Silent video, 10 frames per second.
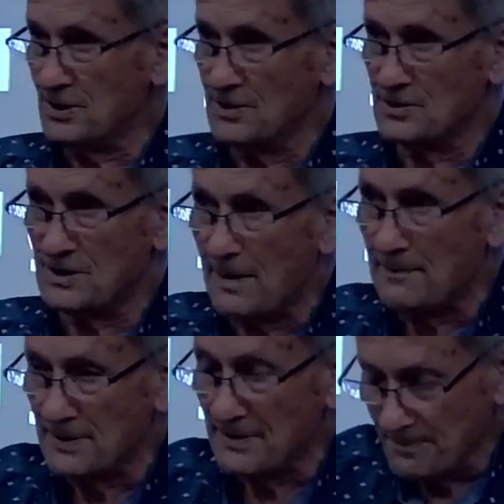a
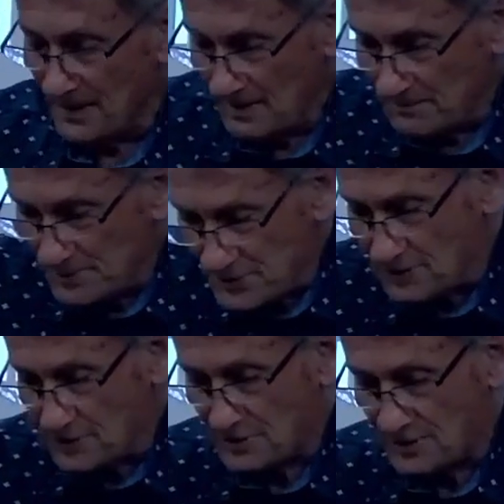stubborn,
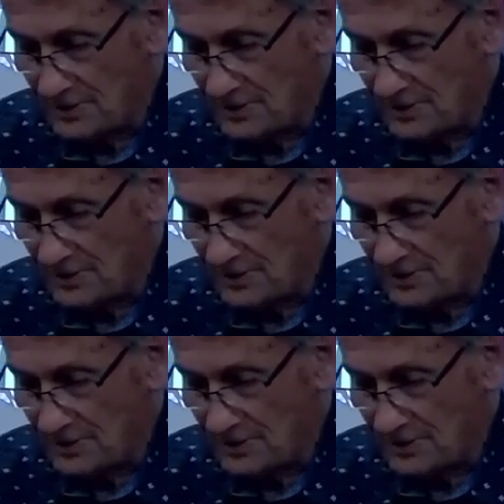persistent